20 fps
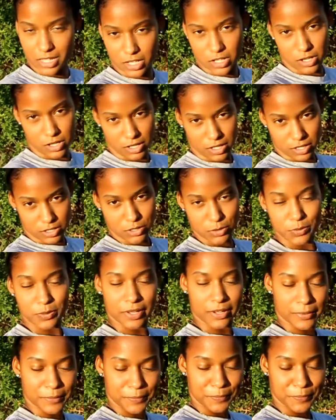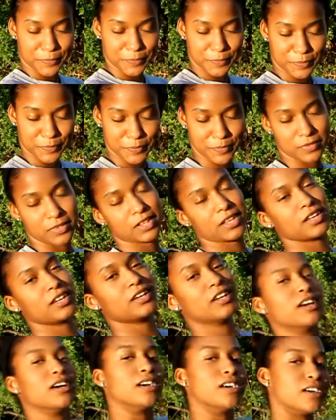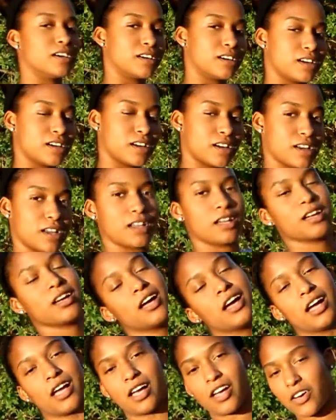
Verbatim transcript: was just about to say that, but you didn't let me get to the point.